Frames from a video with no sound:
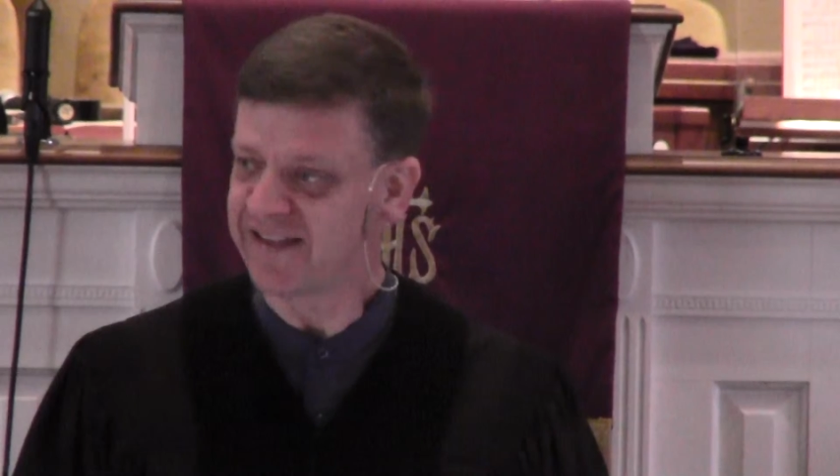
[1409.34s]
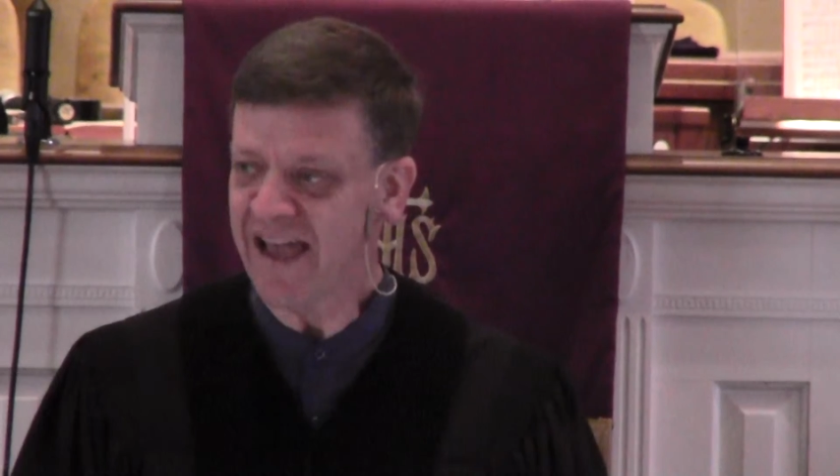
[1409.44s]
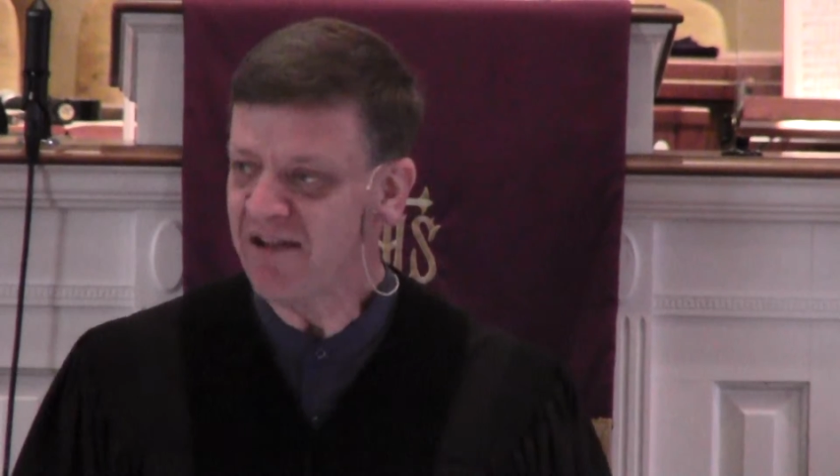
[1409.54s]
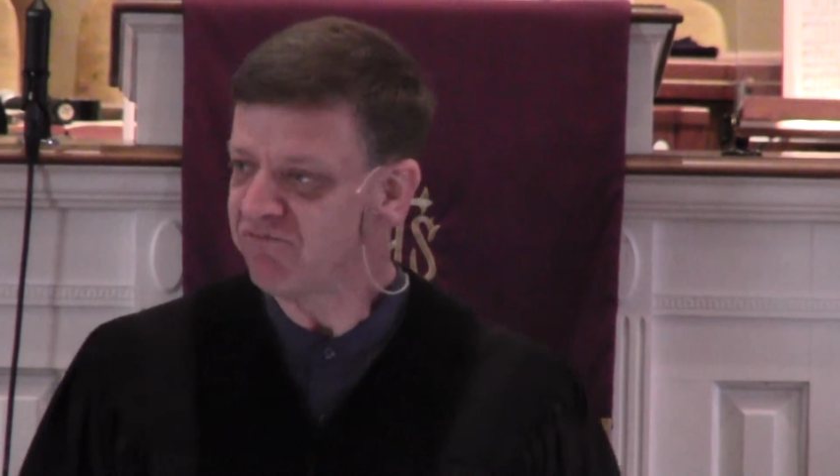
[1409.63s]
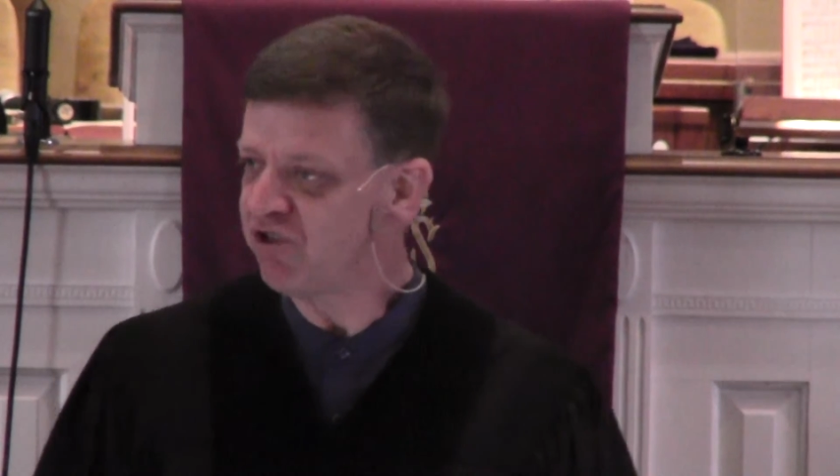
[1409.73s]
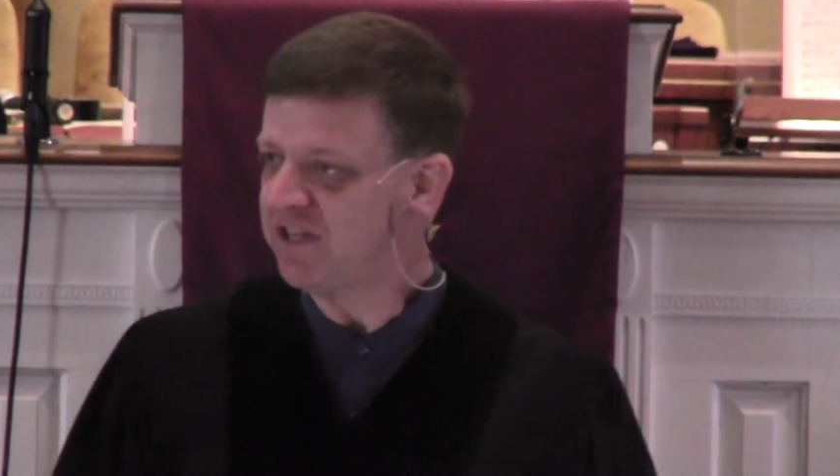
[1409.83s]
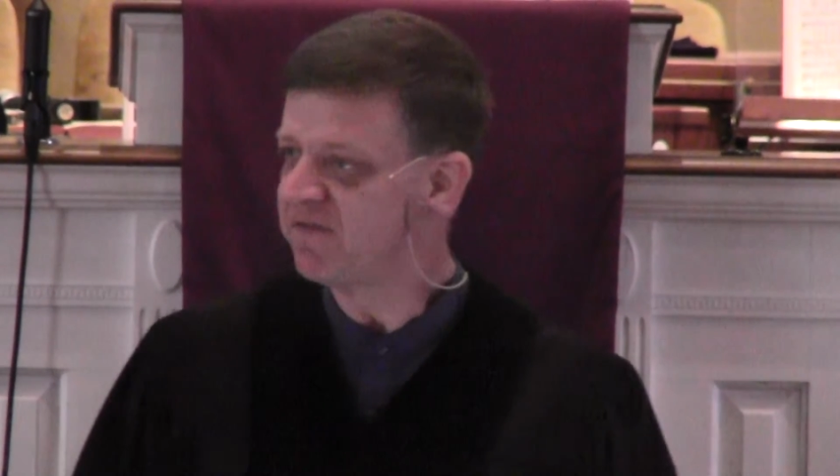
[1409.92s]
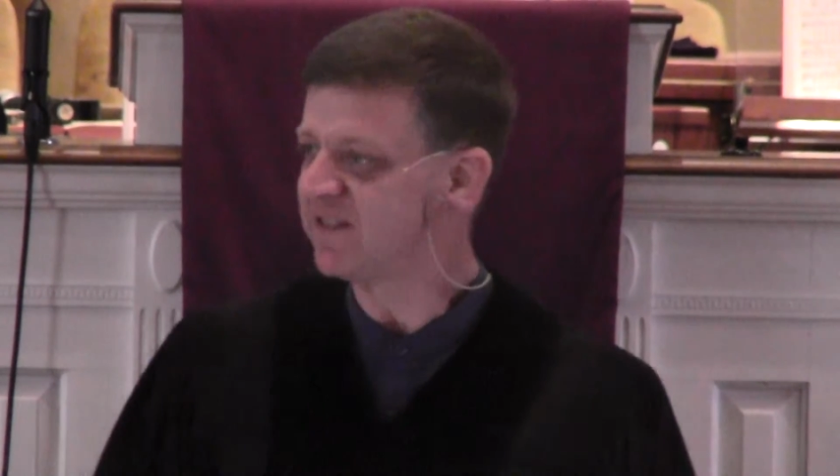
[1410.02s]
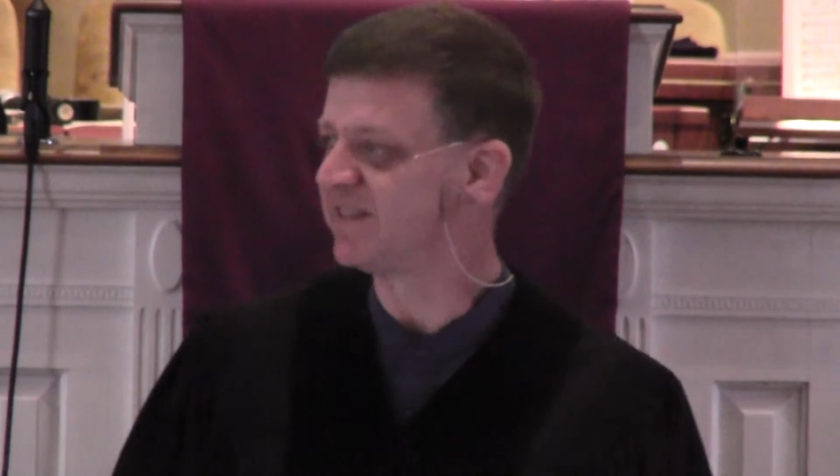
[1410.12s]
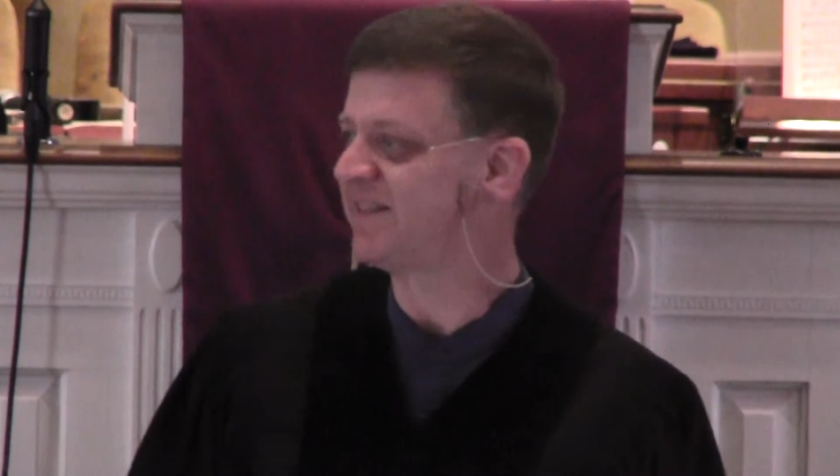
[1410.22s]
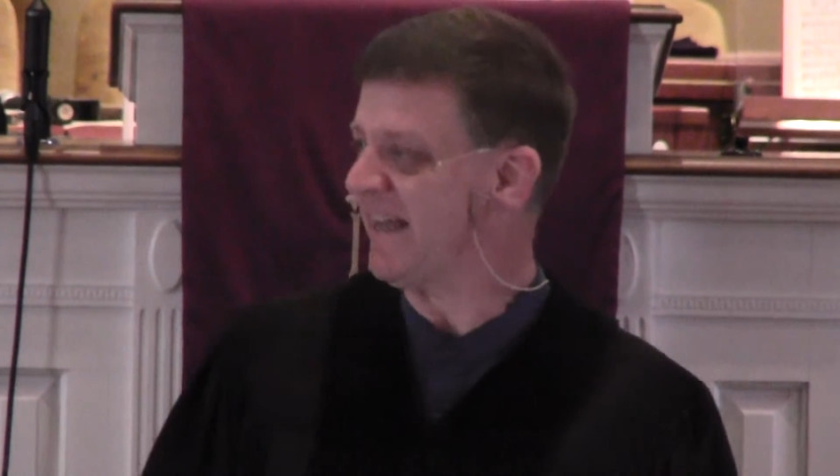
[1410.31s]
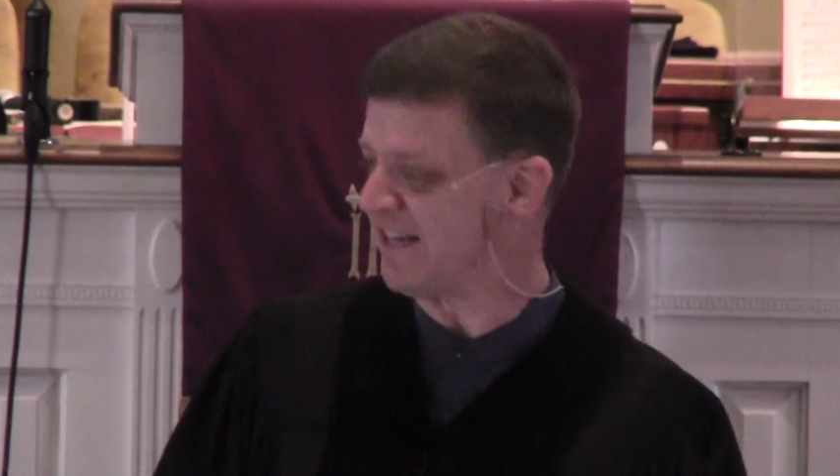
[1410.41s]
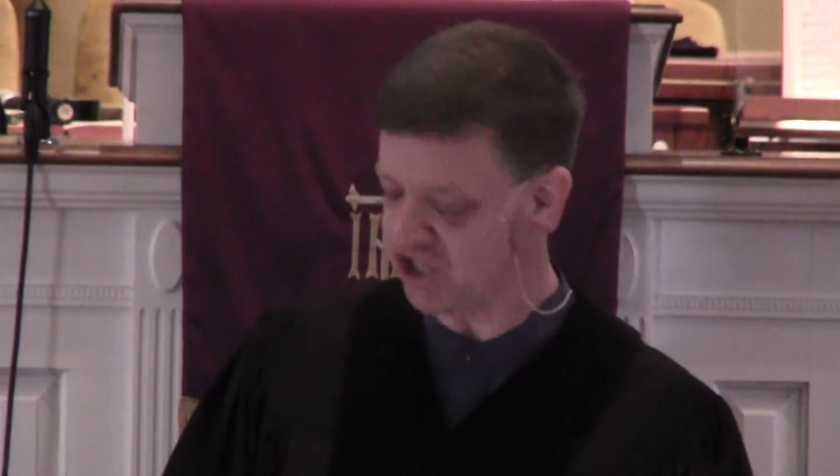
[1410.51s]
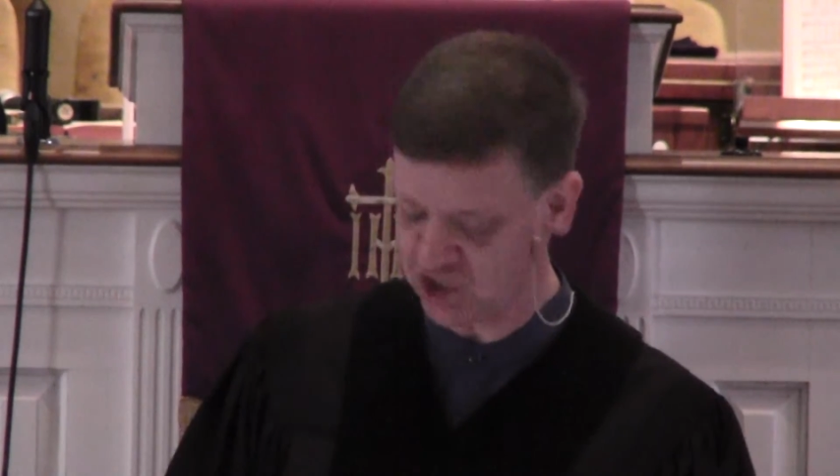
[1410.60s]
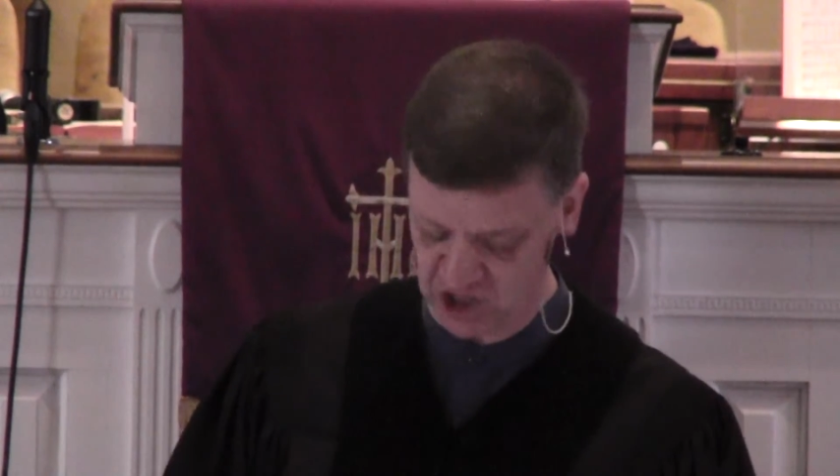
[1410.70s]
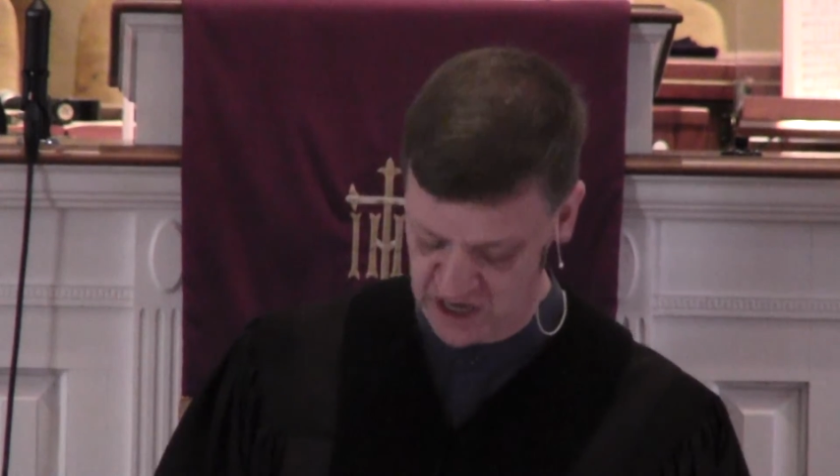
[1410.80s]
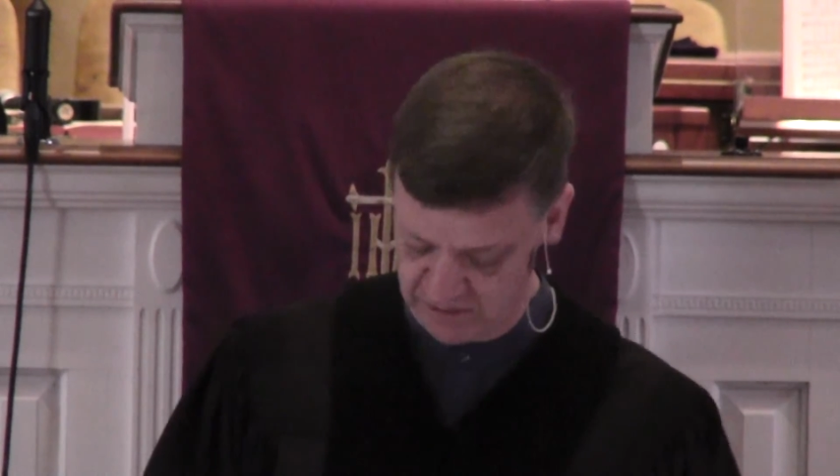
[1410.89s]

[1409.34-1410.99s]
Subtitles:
Get rid of the stench